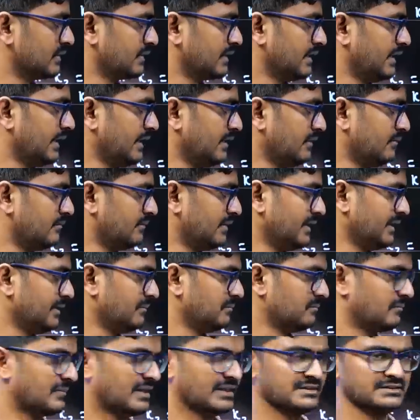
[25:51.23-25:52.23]
K by
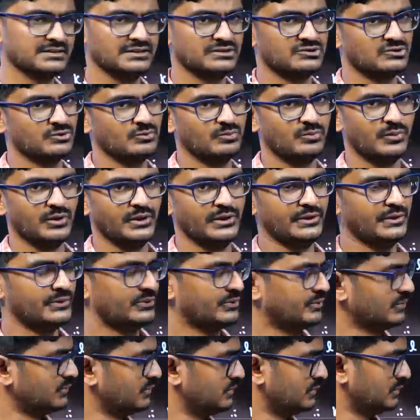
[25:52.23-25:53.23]
mass is
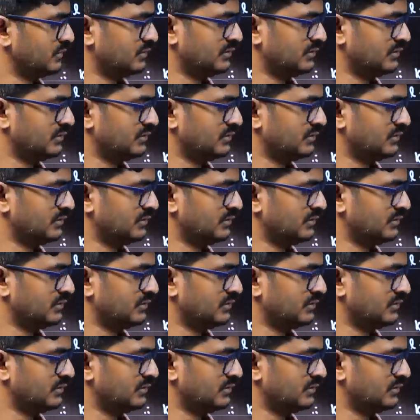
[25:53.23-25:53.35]
2.2.